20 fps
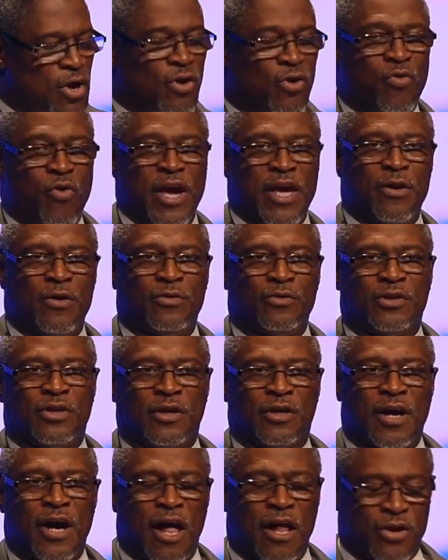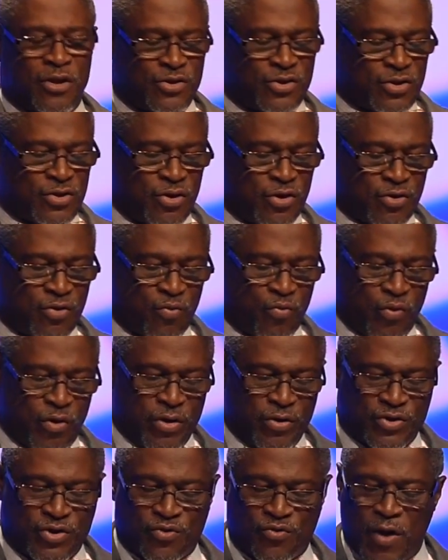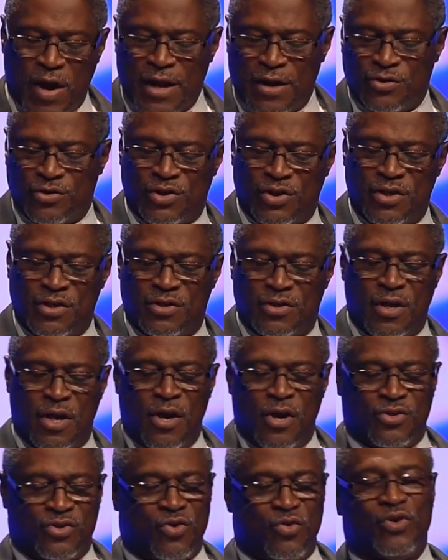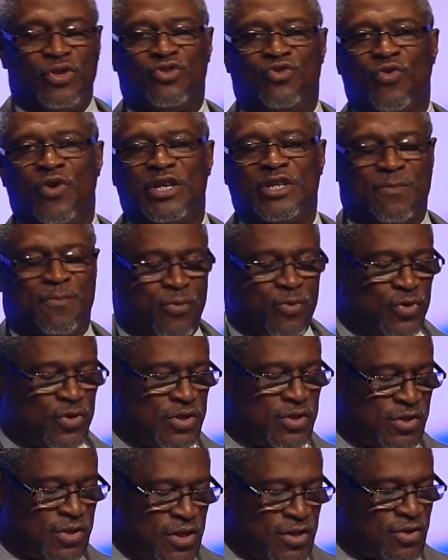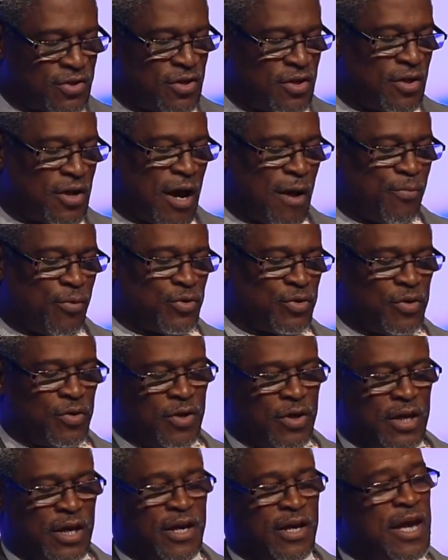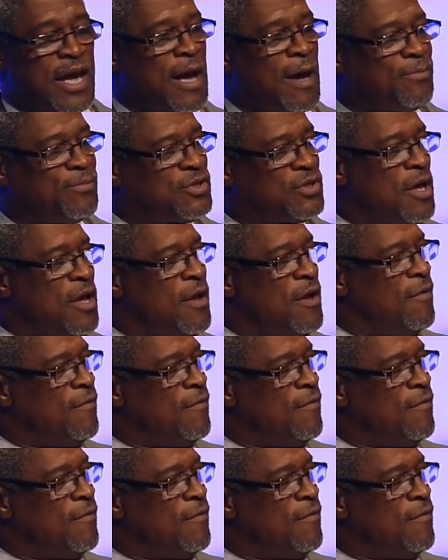cradle to college to career strategies to address persistent opportunity gaps